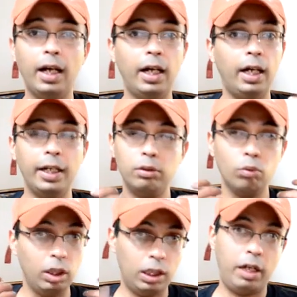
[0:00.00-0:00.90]
I do
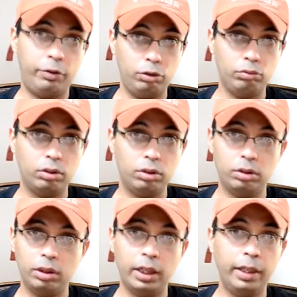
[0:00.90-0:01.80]
a lot of shoots.
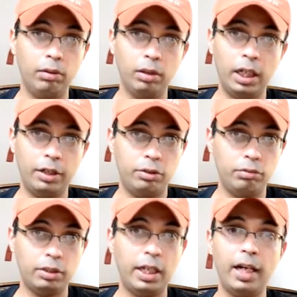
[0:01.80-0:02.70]
I do a lot of
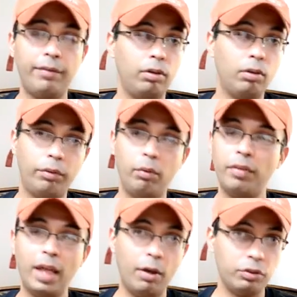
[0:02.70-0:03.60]
shoots, I have to go through
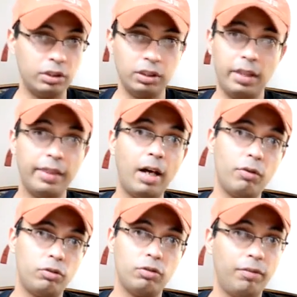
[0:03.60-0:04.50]
thousands and
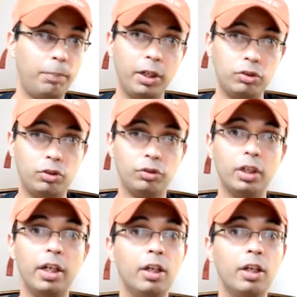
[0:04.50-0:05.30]
thousands of pictures.